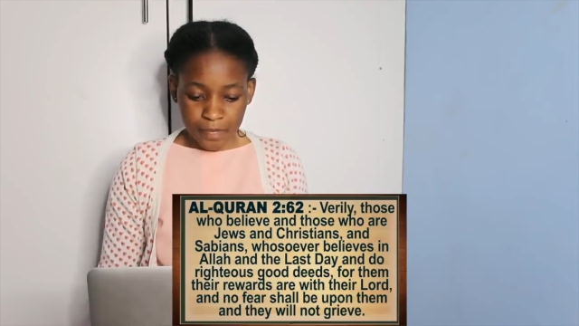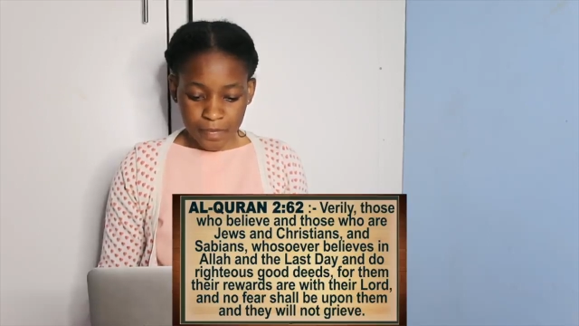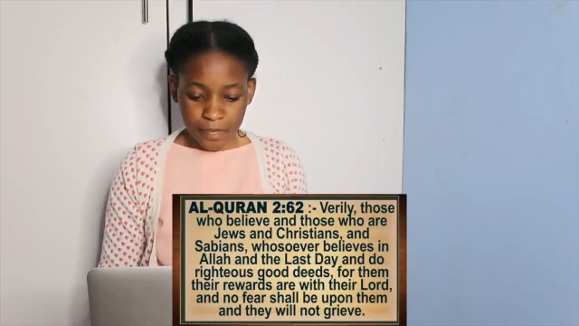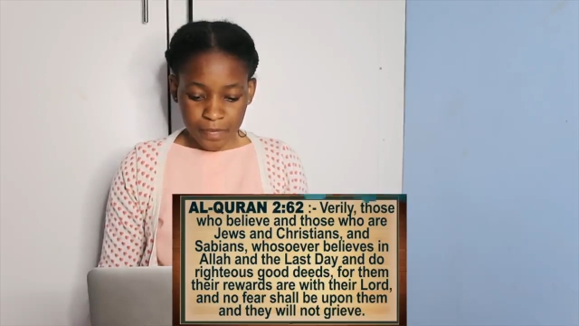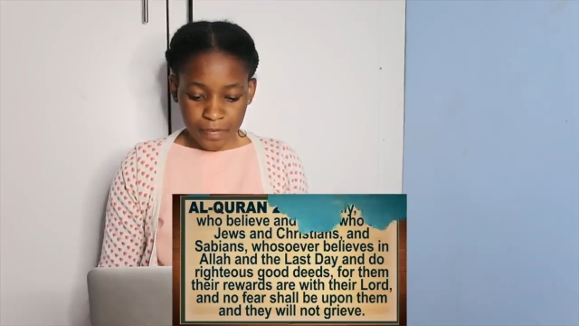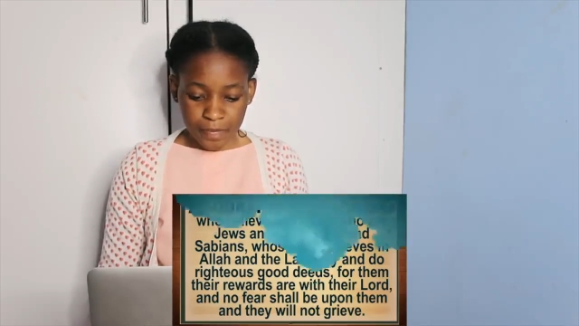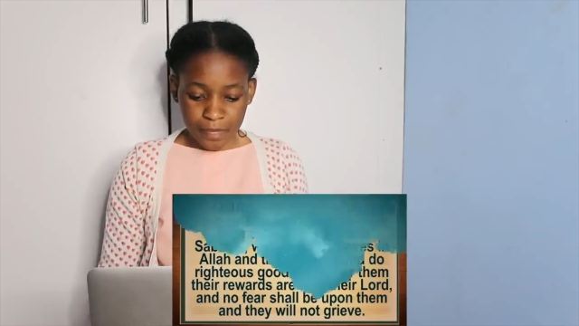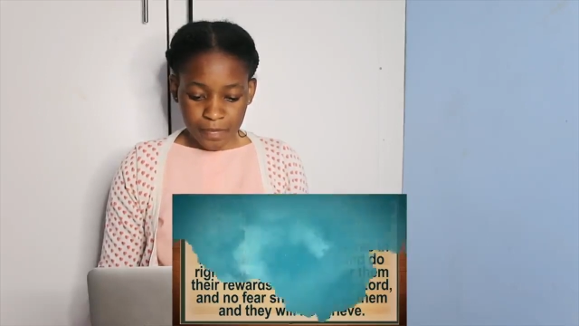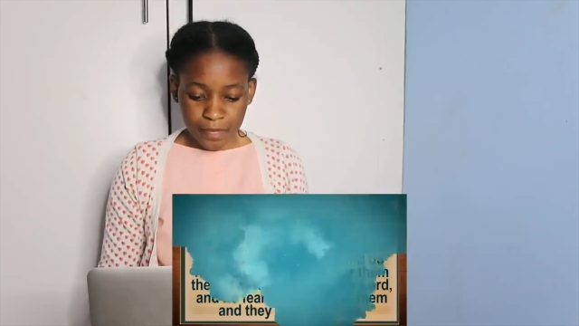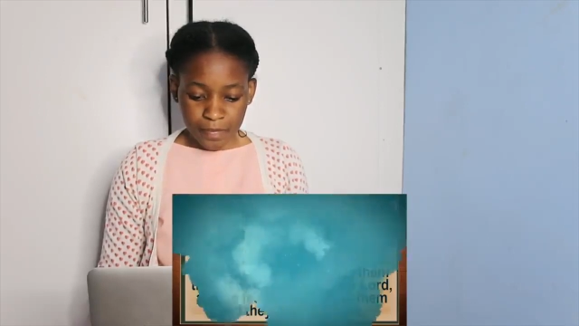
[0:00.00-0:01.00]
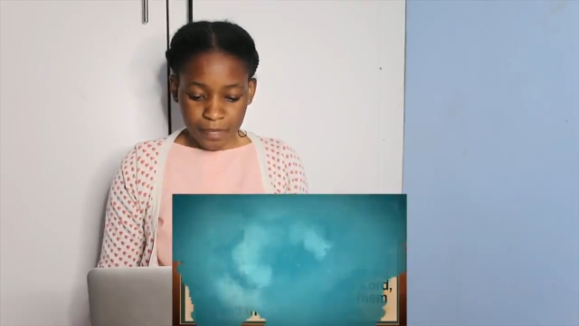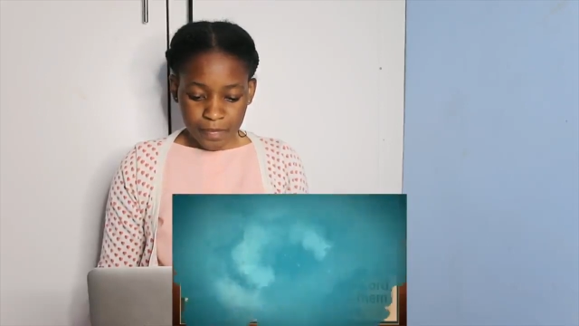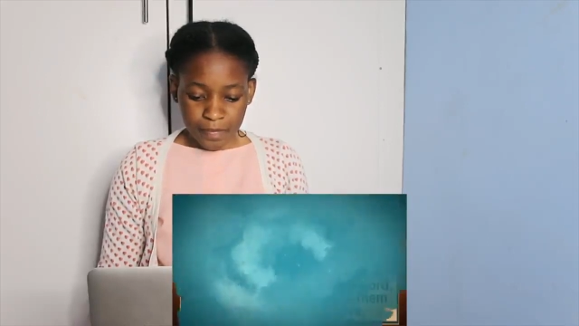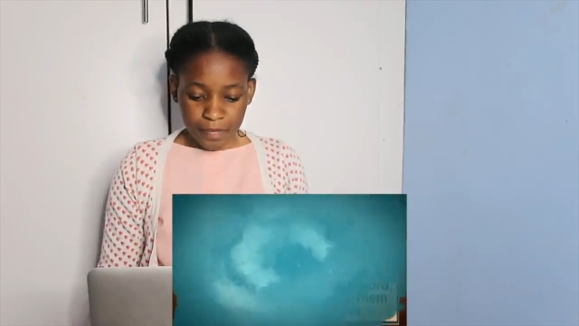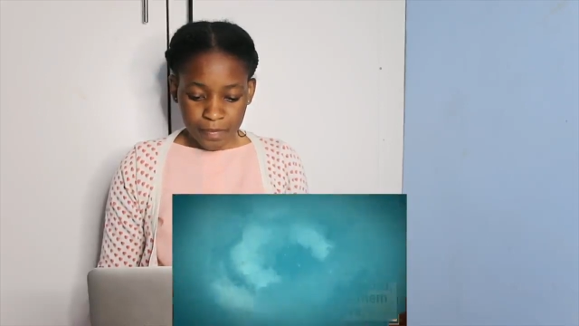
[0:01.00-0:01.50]

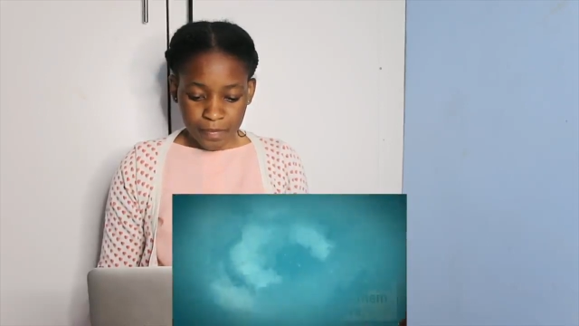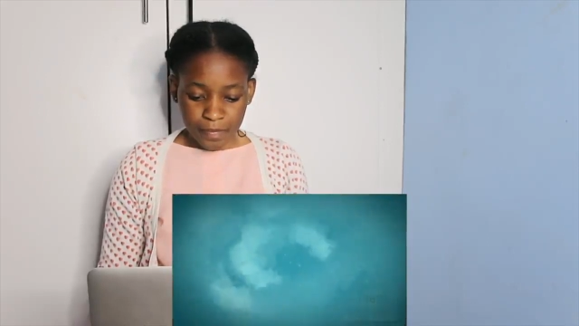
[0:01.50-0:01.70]
[no speech]